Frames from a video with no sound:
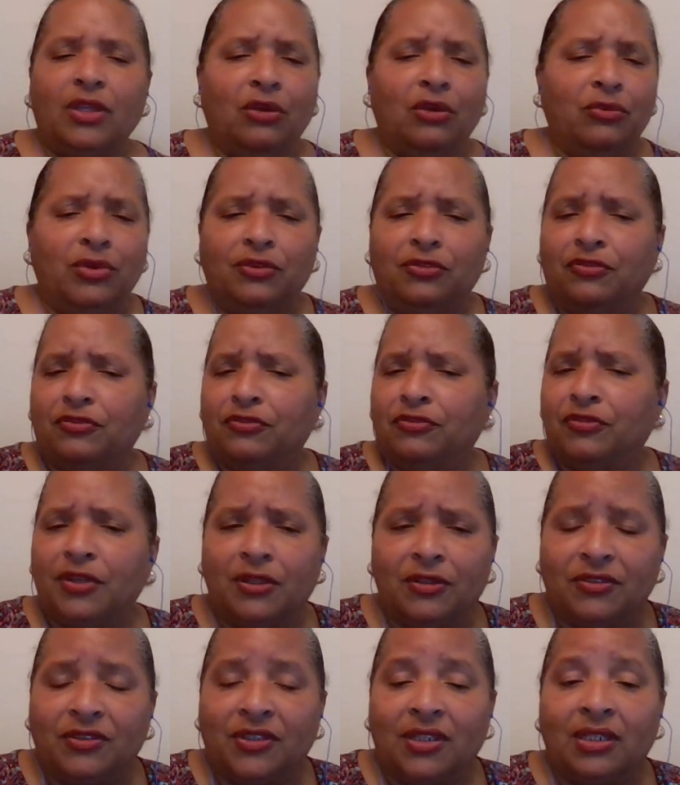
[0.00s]

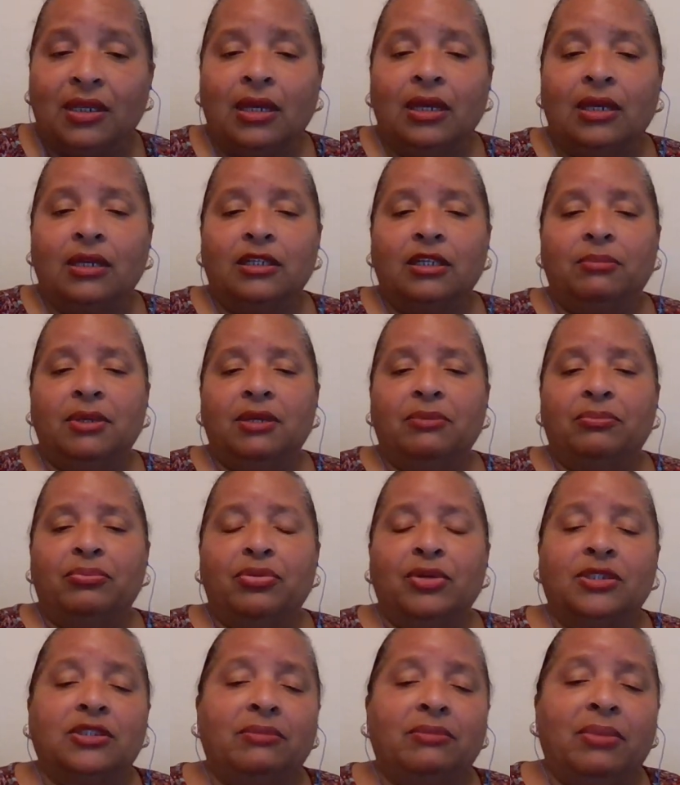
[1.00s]
refusing to be
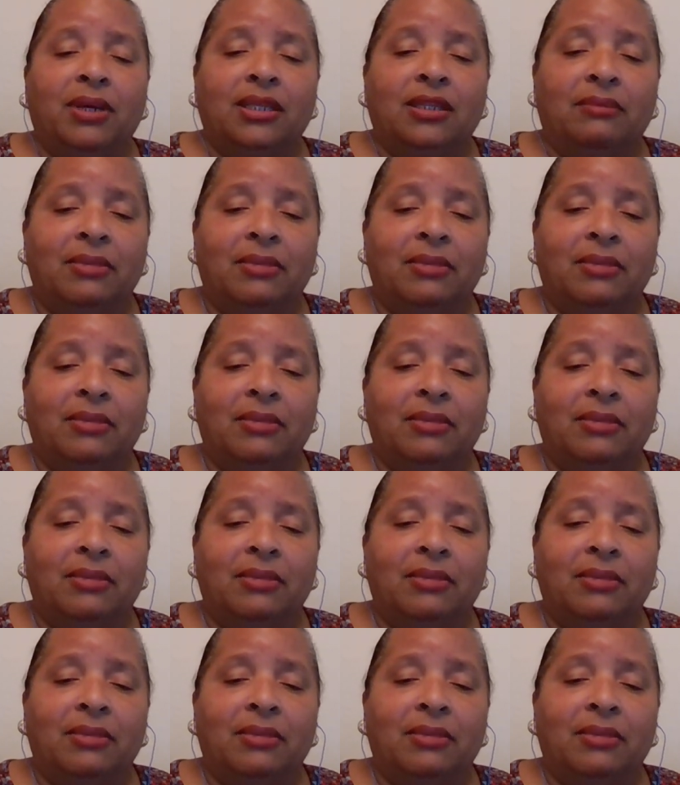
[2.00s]
imprisoned by the